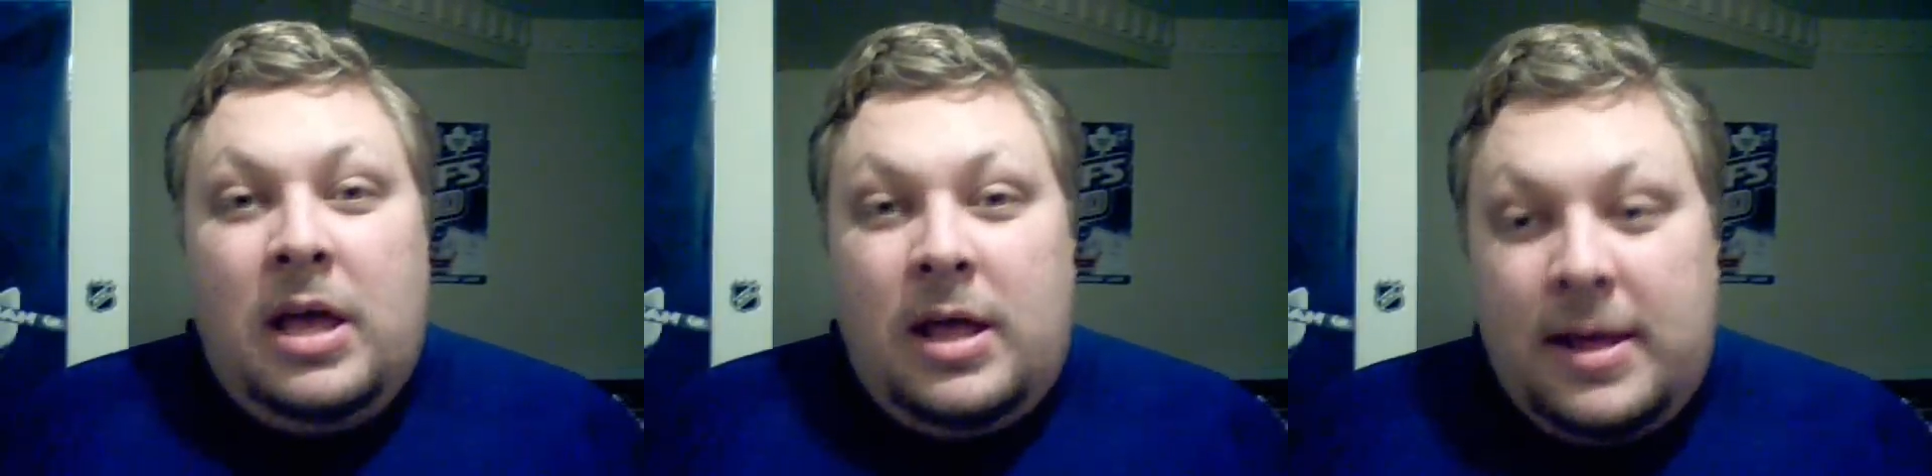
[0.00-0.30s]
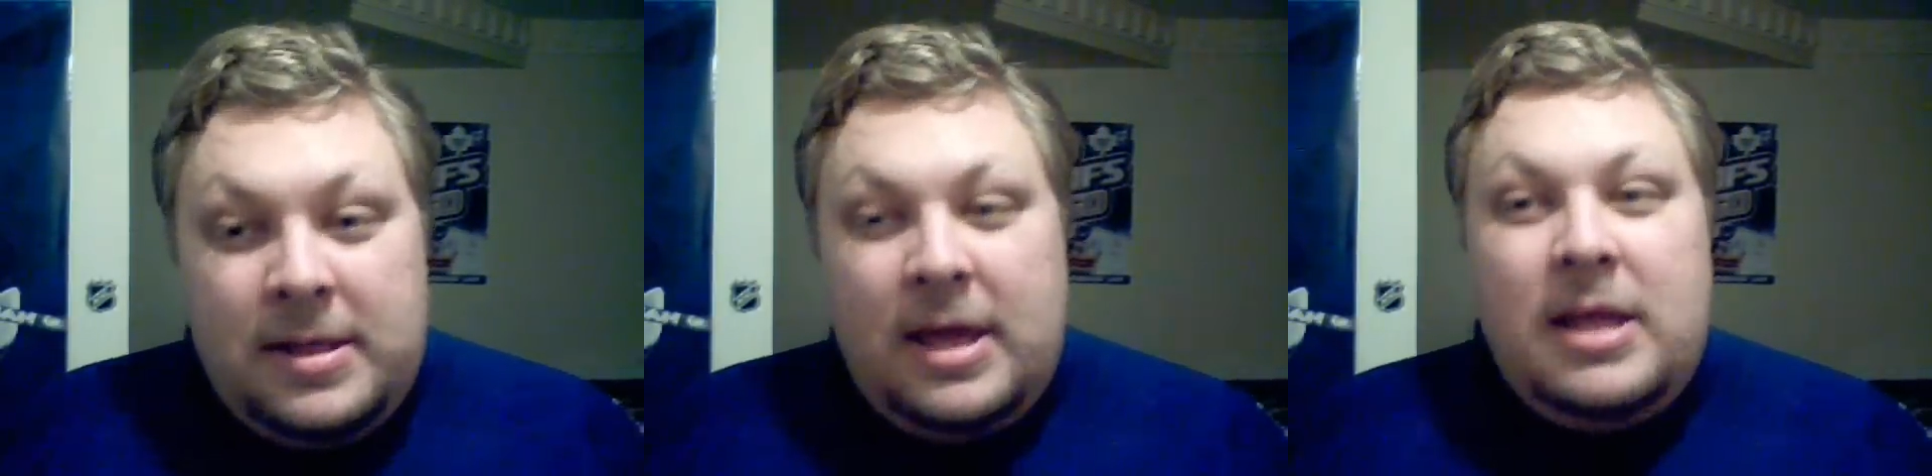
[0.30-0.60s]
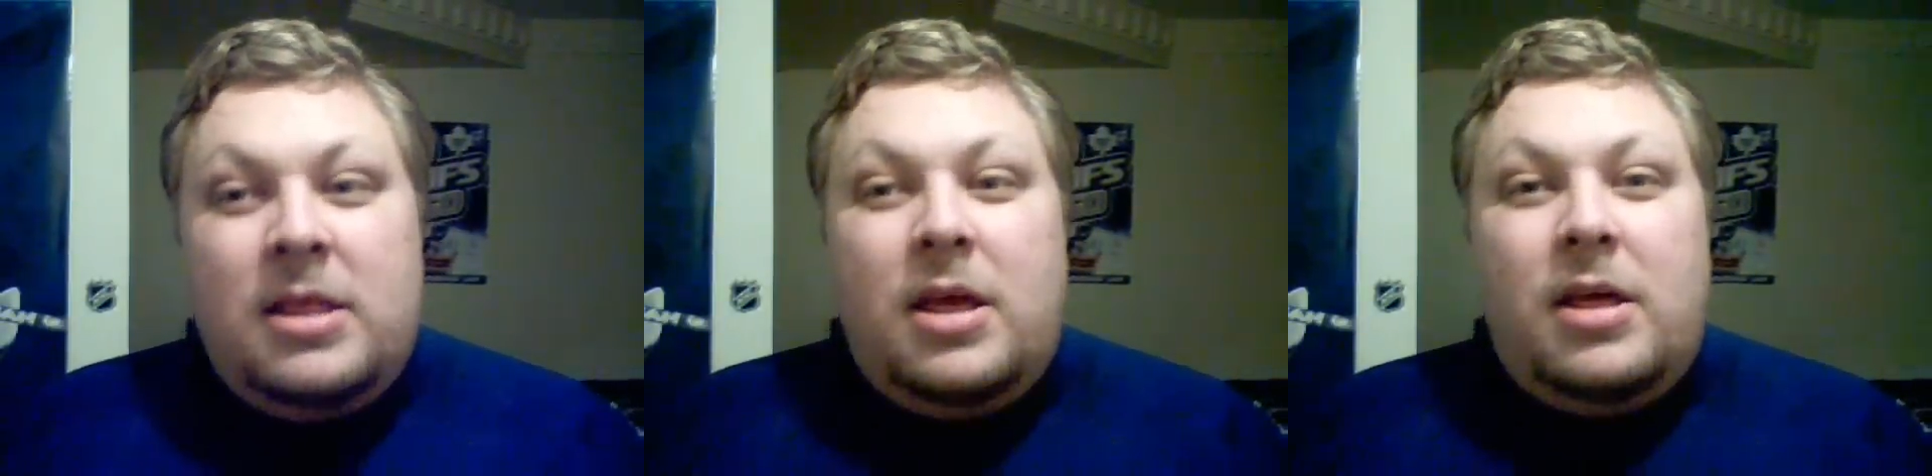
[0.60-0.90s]
And
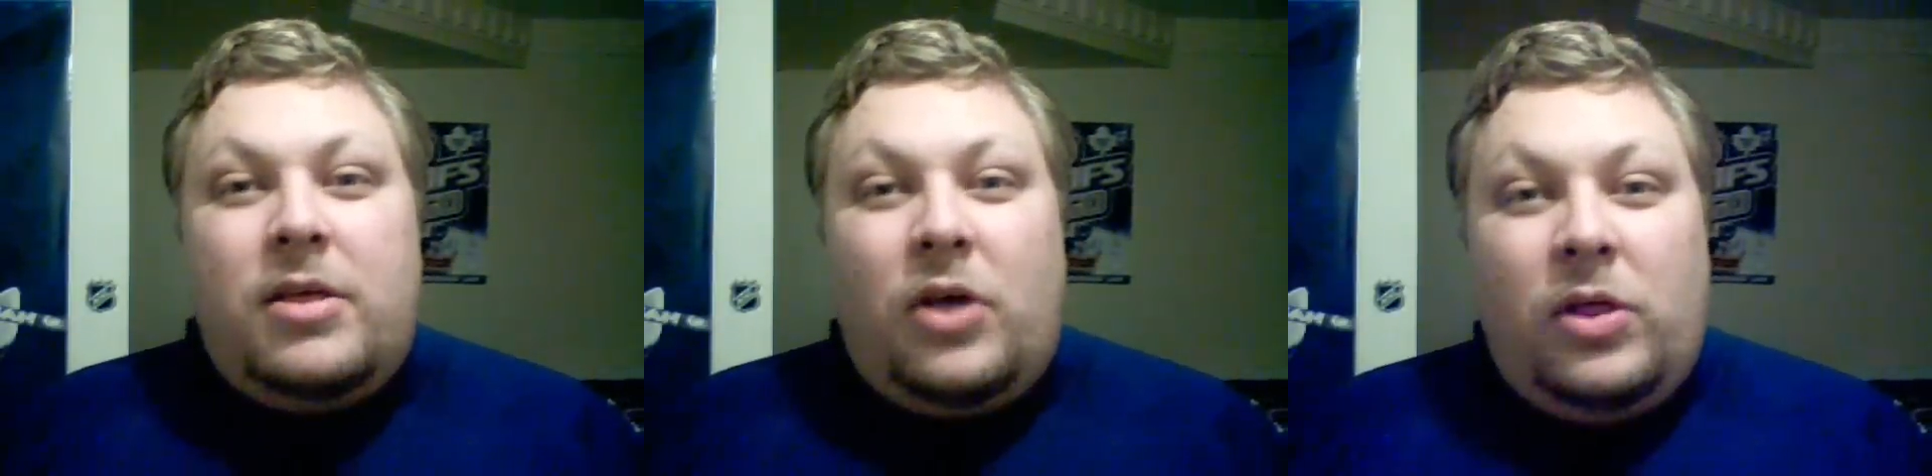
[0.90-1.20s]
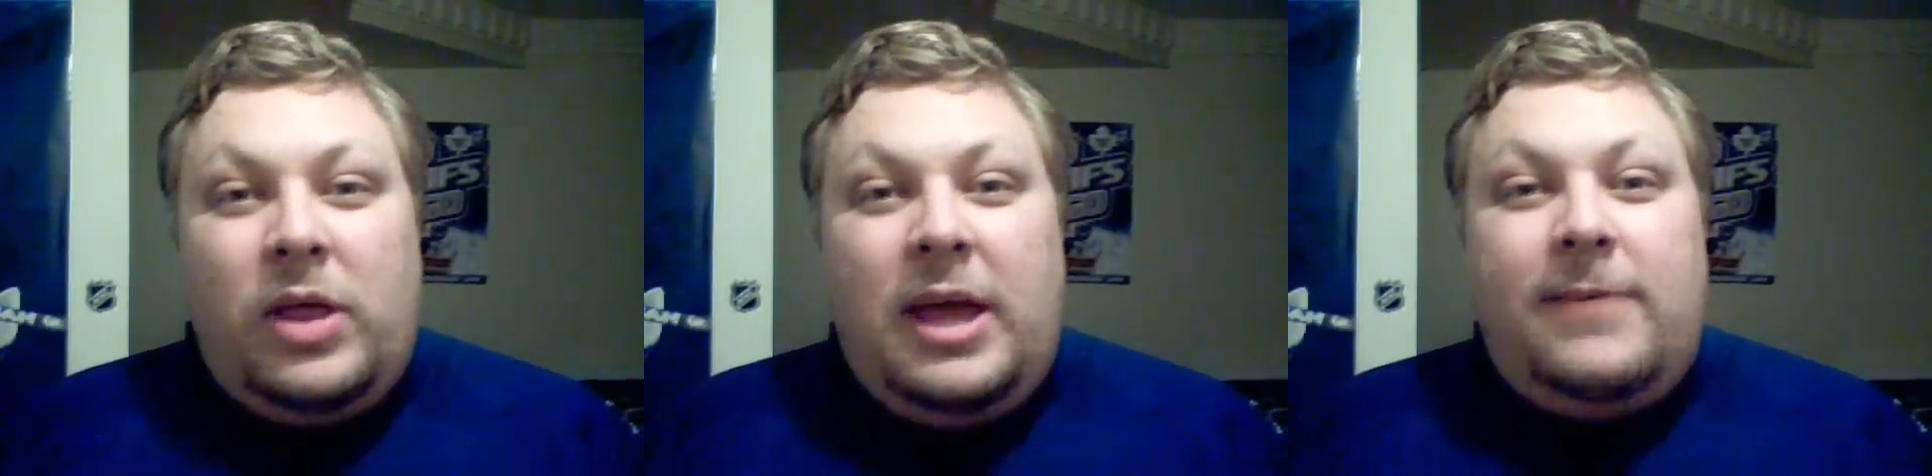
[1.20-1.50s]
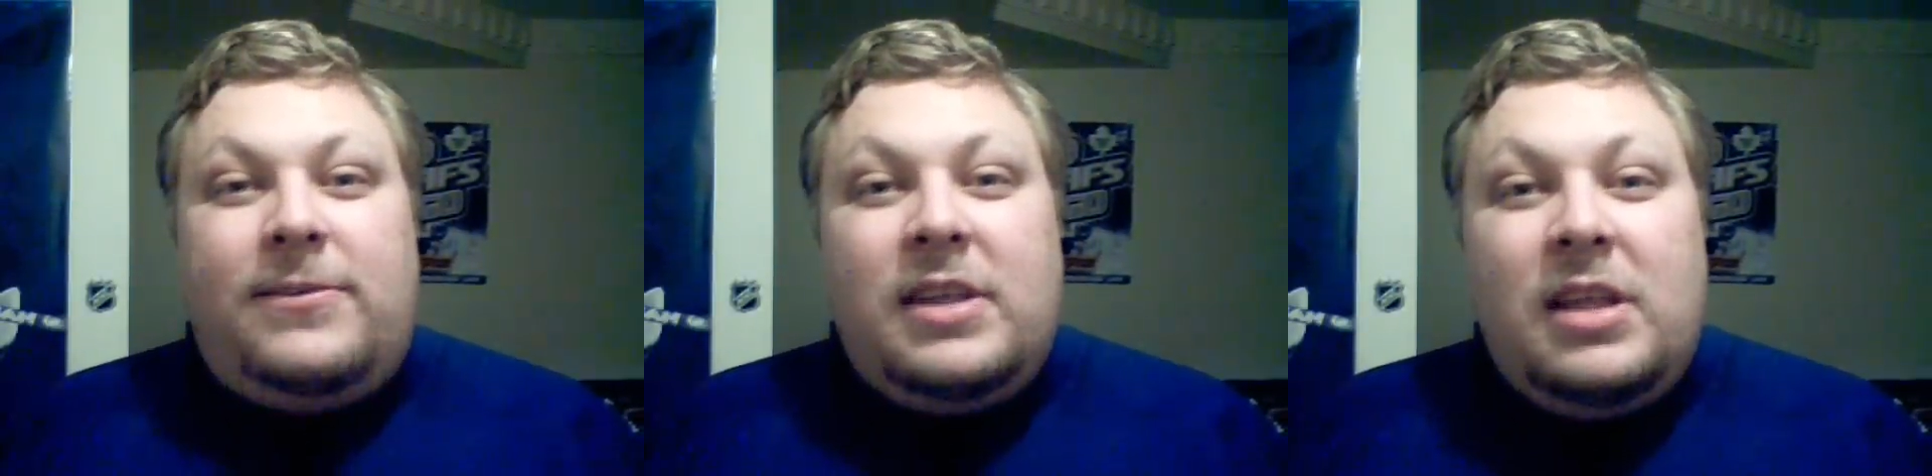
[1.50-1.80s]
then the
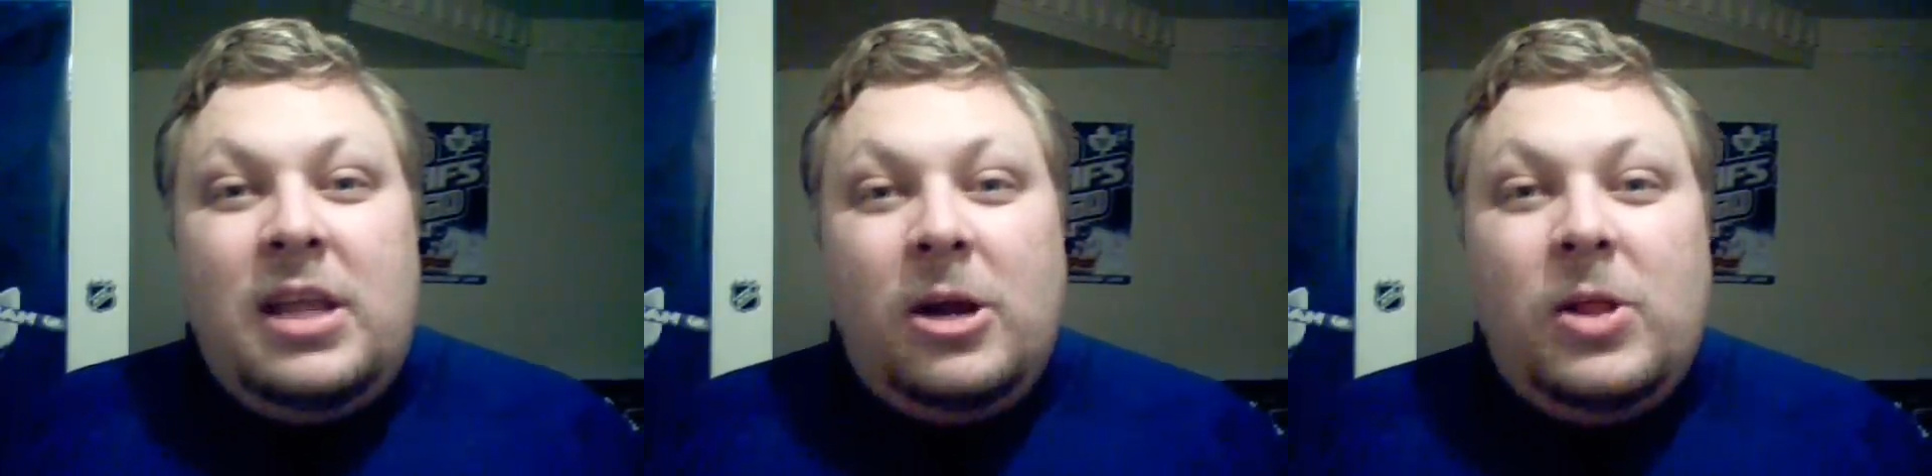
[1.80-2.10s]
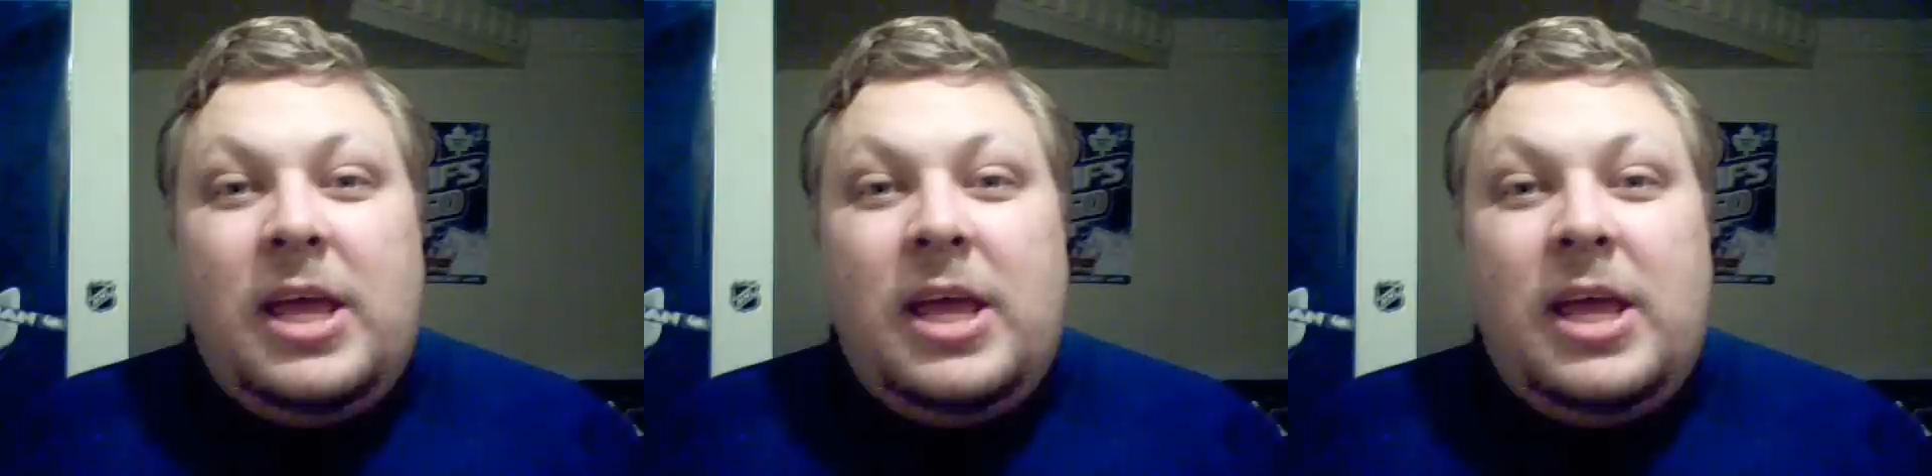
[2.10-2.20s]
Leafs nearly